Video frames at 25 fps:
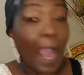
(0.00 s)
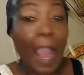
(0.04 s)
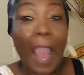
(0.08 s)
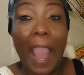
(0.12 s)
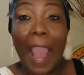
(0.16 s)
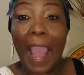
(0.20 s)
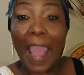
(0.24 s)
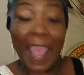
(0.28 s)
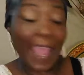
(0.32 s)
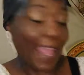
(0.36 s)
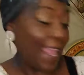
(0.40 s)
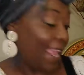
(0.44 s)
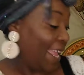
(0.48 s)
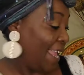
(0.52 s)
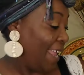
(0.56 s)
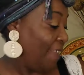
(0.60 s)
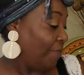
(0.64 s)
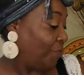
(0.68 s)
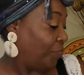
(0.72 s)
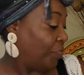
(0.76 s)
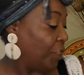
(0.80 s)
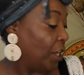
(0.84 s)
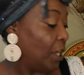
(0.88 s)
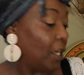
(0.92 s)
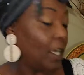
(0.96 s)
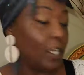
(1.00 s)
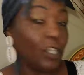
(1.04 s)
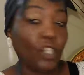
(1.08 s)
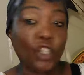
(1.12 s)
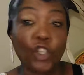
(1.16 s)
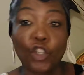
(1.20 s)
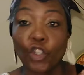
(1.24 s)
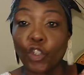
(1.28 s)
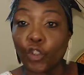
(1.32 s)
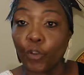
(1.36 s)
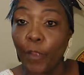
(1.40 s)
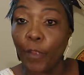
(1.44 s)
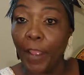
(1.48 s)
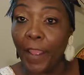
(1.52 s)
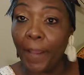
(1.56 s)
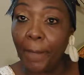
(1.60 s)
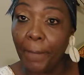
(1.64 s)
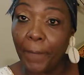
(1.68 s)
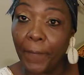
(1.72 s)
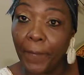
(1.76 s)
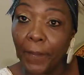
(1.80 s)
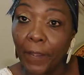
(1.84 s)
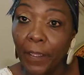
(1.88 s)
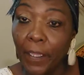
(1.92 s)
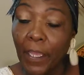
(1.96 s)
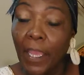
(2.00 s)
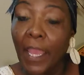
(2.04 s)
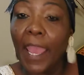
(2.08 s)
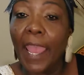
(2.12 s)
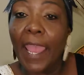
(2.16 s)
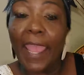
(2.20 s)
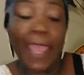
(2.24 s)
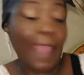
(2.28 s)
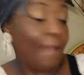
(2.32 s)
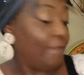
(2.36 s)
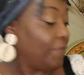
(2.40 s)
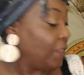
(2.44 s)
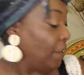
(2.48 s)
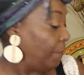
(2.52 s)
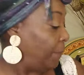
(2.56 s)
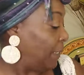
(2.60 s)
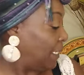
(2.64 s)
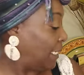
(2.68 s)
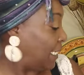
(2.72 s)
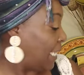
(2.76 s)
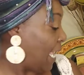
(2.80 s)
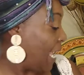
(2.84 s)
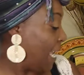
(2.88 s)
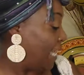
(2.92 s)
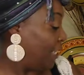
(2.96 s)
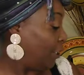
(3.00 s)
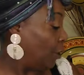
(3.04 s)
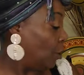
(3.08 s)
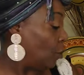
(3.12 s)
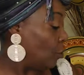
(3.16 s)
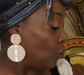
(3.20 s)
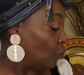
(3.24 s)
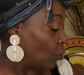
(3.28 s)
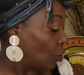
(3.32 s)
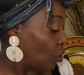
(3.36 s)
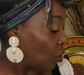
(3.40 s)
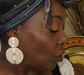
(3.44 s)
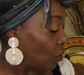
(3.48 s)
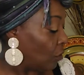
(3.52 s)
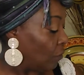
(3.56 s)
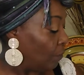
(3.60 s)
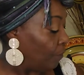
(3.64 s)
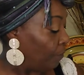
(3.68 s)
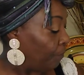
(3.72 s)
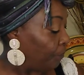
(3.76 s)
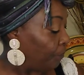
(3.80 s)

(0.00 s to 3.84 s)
I ate the shrimp and the potatoes.